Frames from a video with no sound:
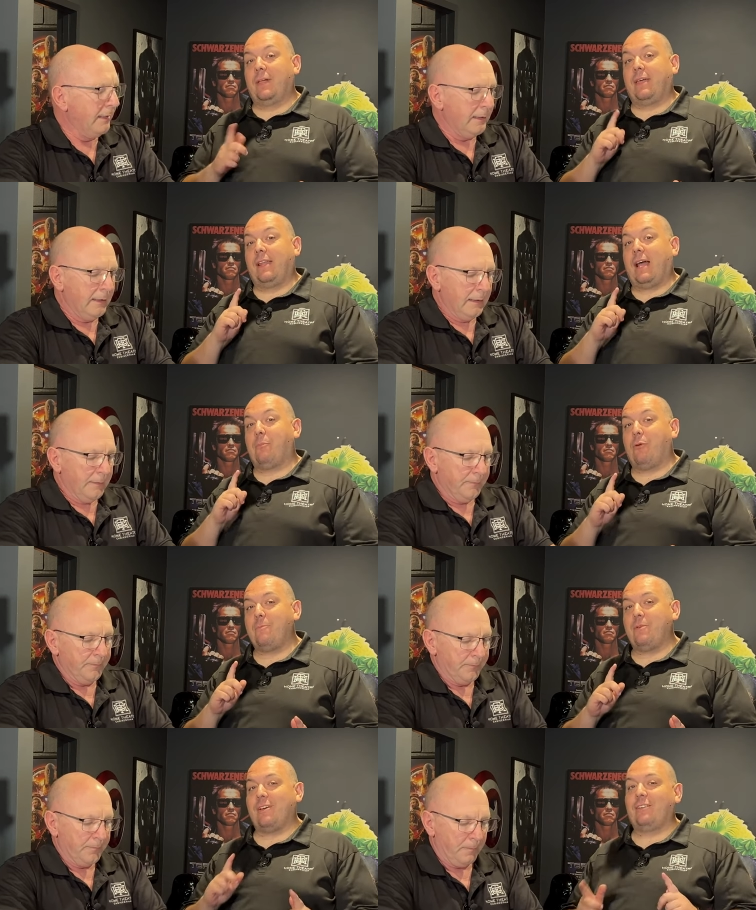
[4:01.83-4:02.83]
Speaker 1: But then our
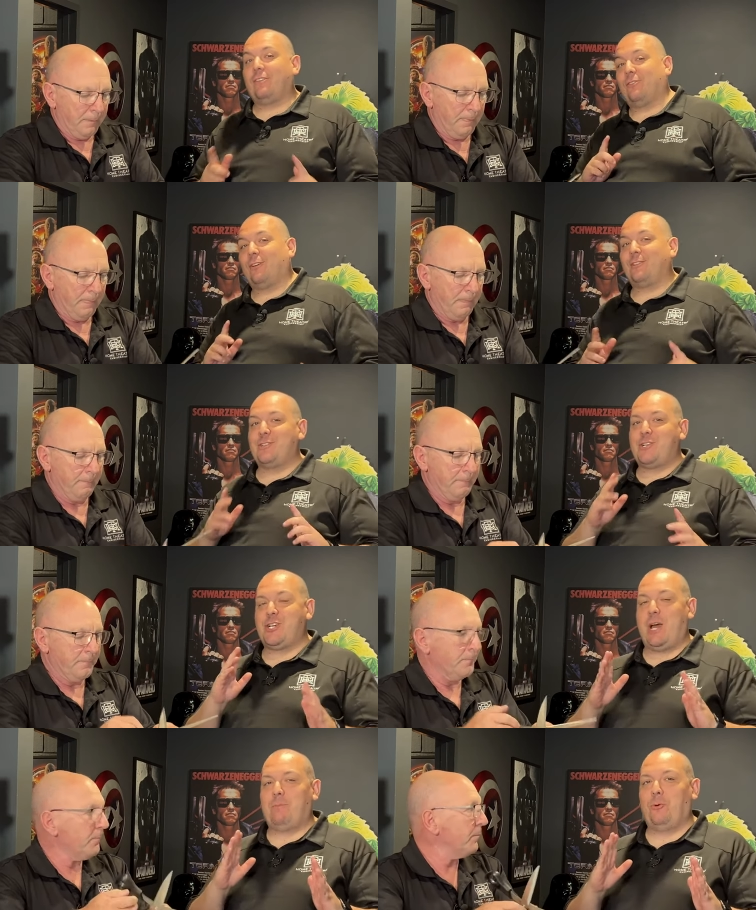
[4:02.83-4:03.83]
premier decided to
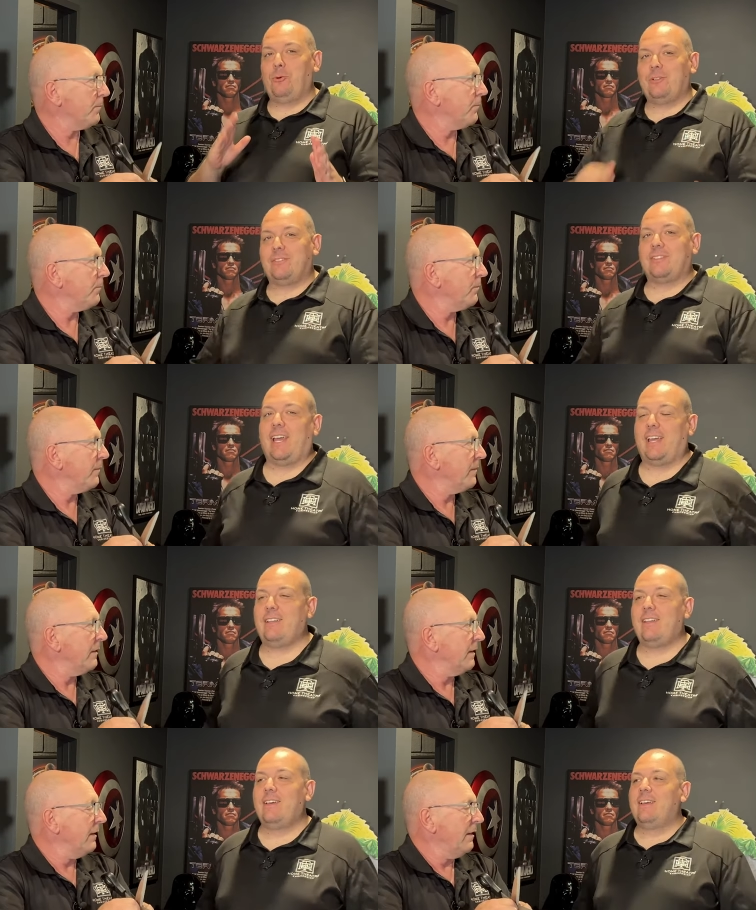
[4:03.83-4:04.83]
shut borders
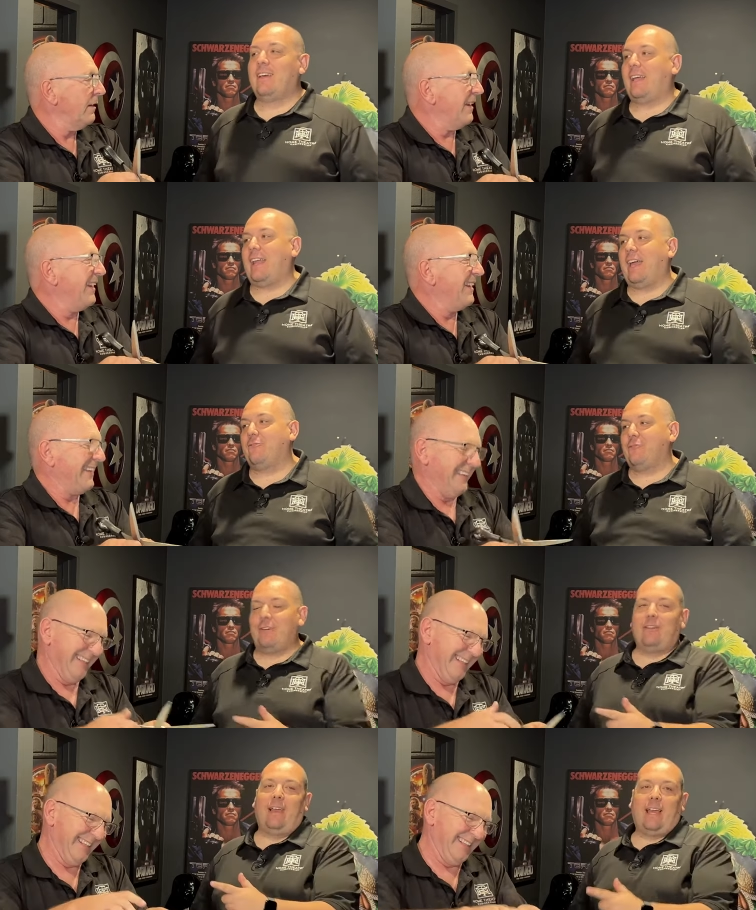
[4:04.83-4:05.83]
again, and
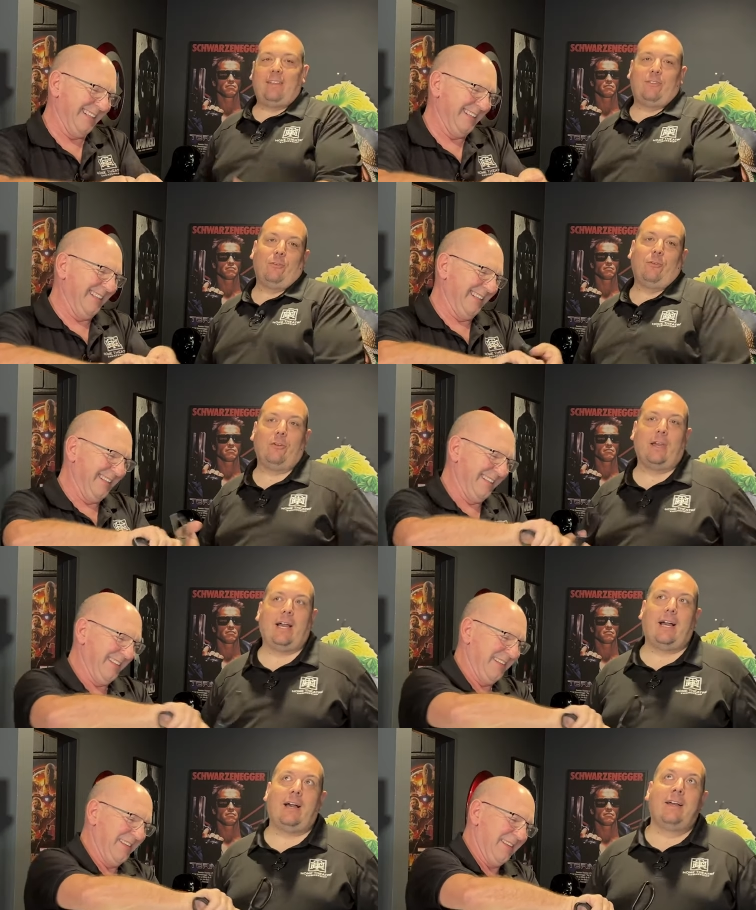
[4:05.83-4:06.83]
Andrew had to.
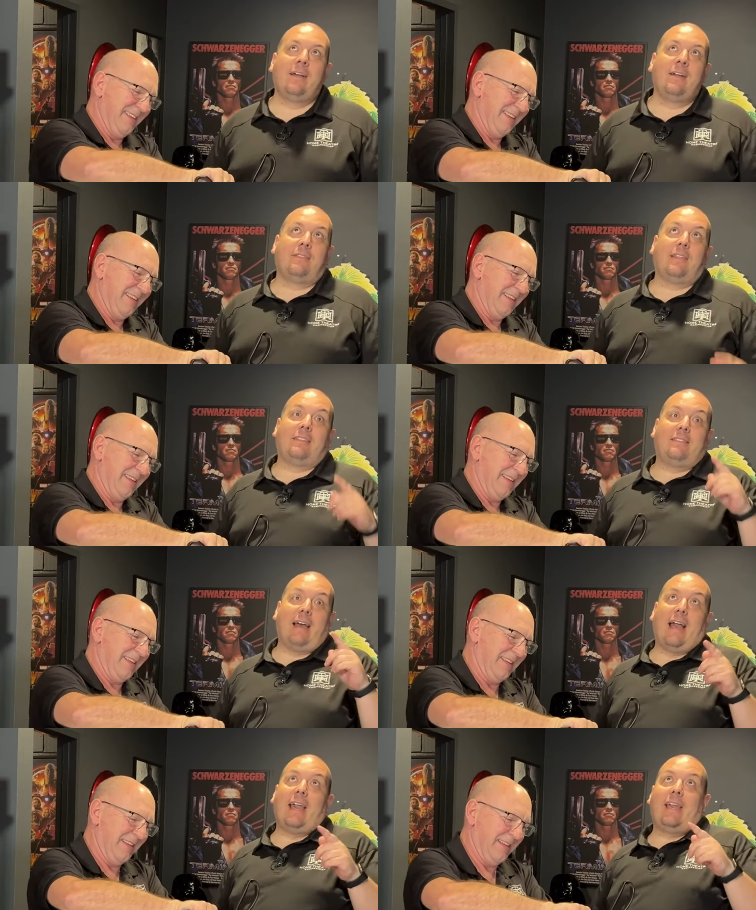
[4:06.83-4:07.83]
Uh, The
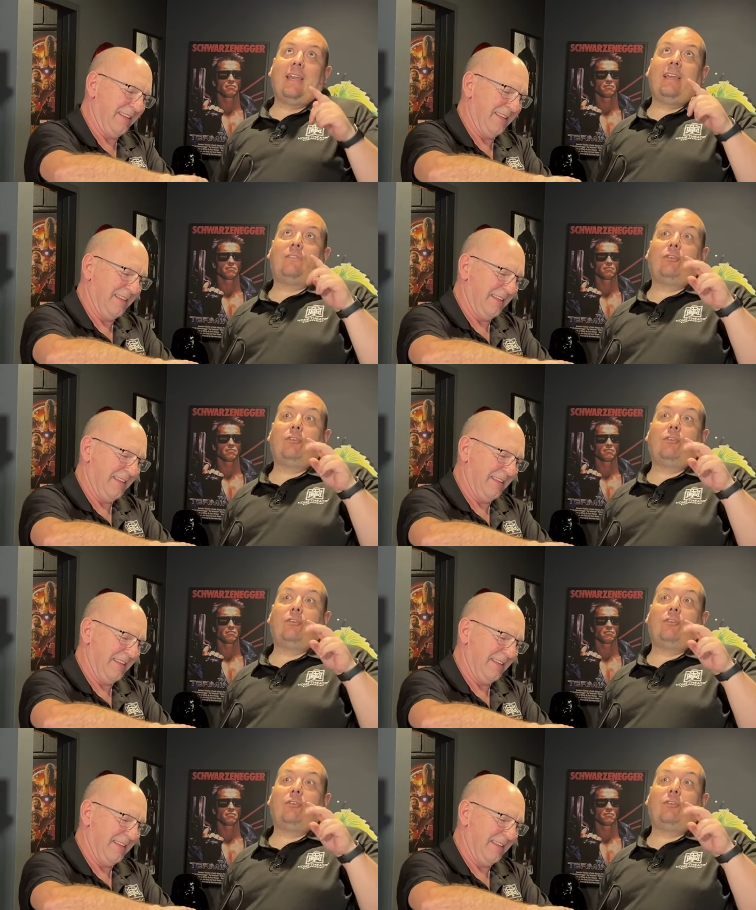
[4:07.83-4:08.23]
day,